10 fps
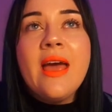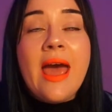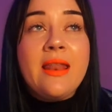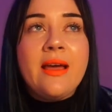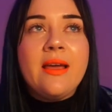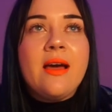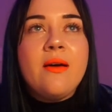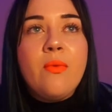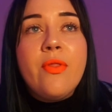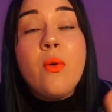And like
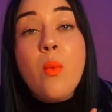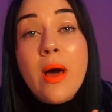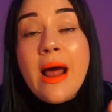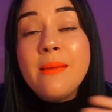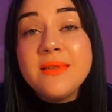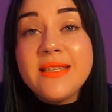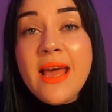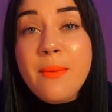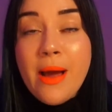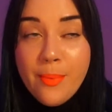what I'm
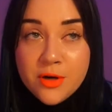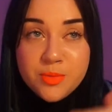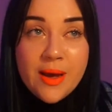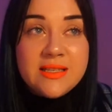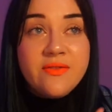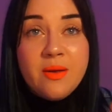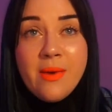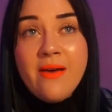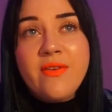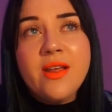saying, my perspective in
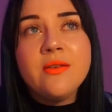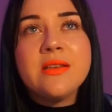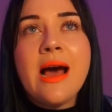my videos,